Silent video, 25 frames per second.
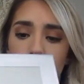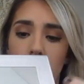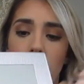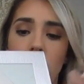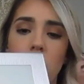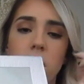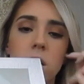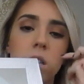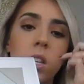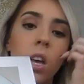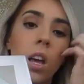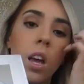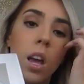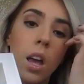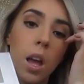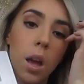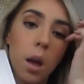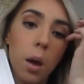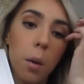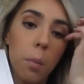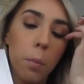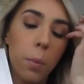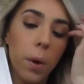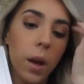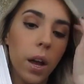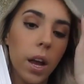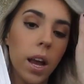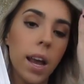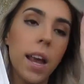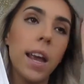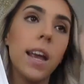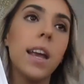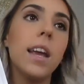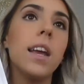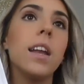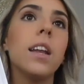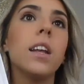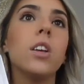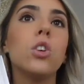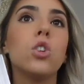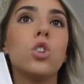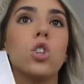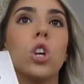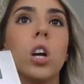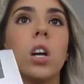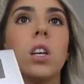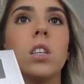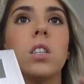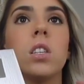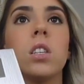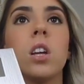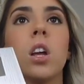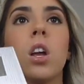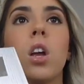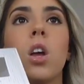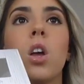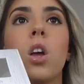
guys, but it is just